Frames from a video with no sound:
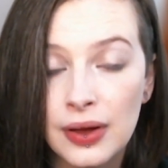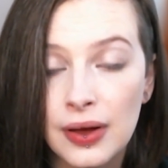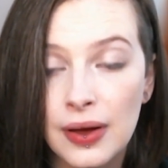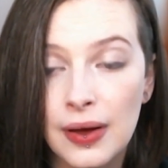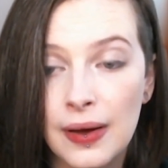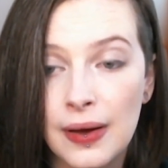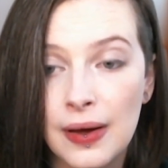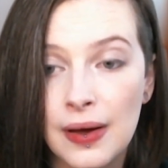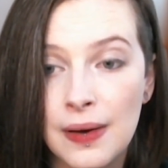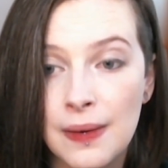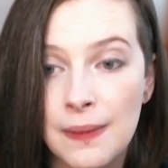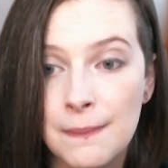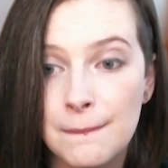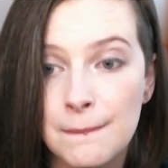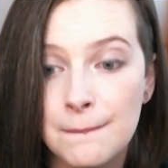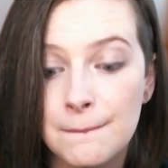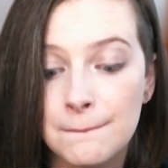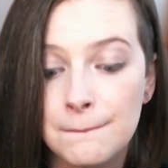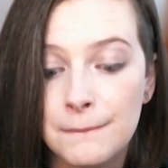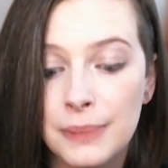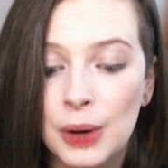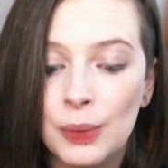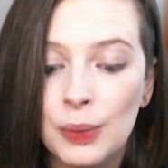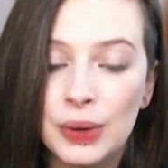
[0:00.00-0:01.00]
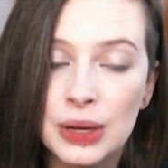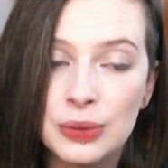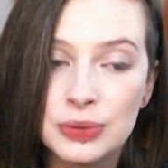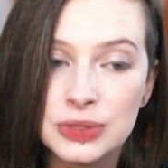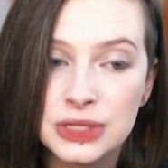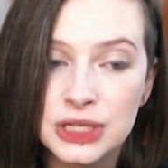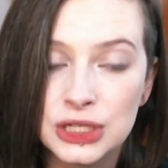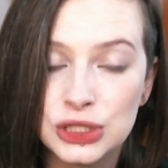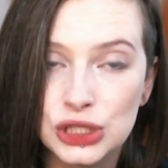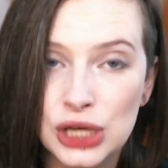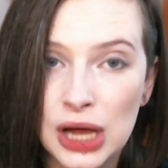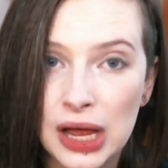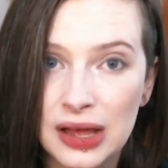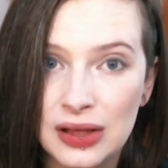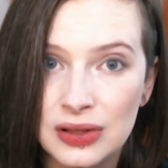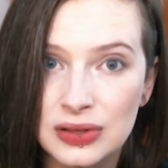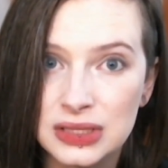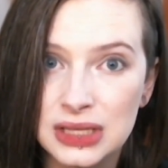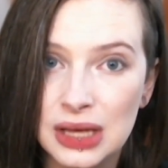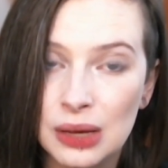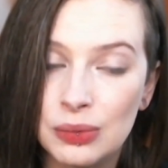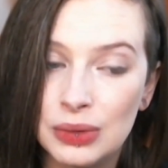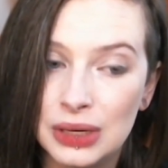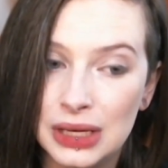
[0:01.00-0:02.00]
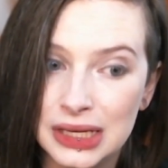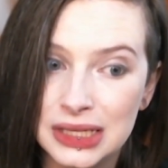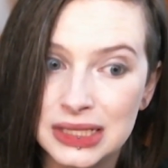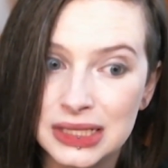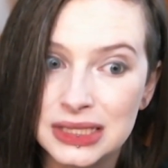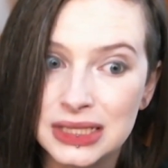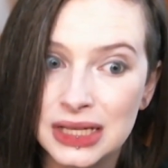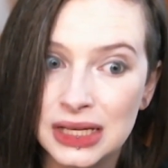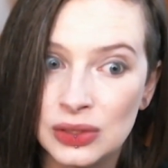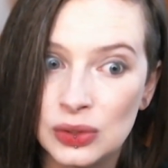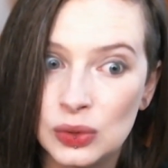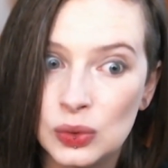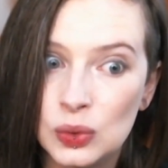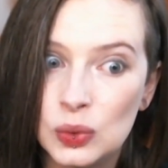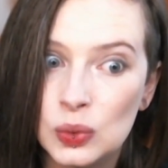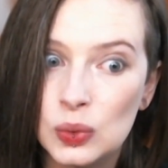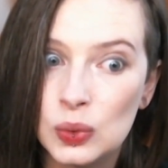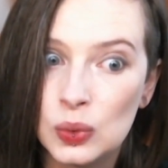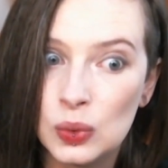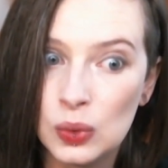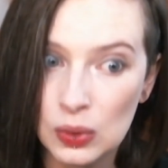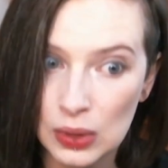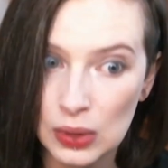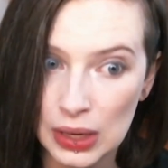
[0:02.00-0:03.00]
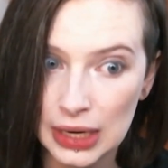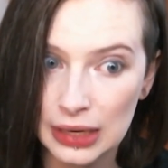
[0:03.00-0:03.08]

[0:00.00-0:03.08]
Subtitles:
But when I was a child, I would get it done quite a